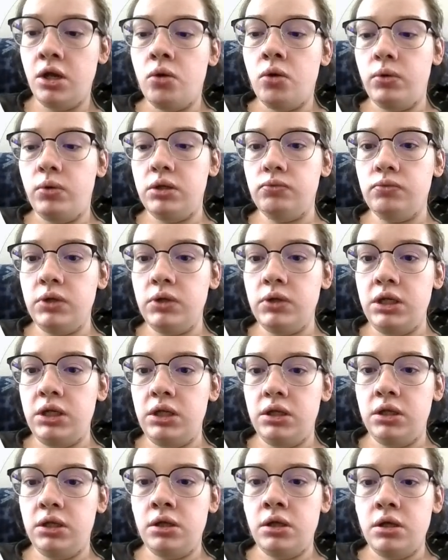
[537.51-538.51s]
when
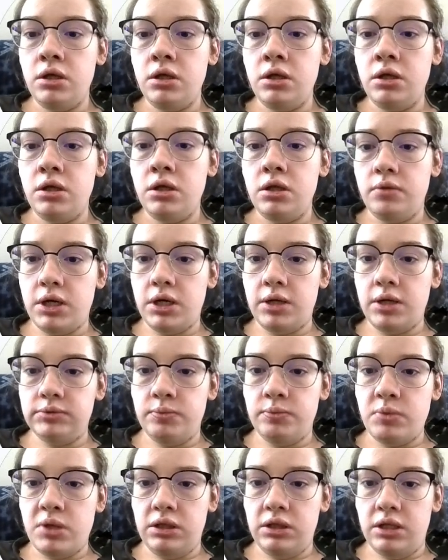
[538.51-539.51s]
reading the
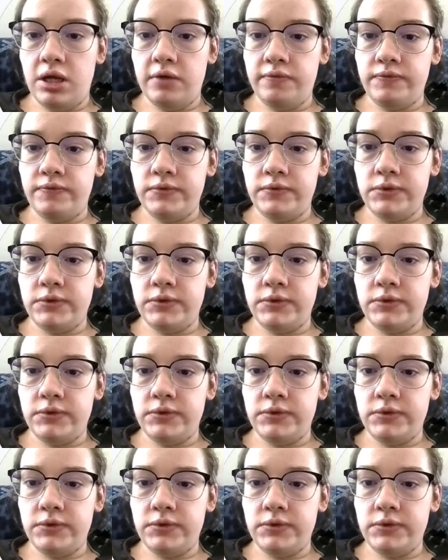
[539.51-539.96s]
problem left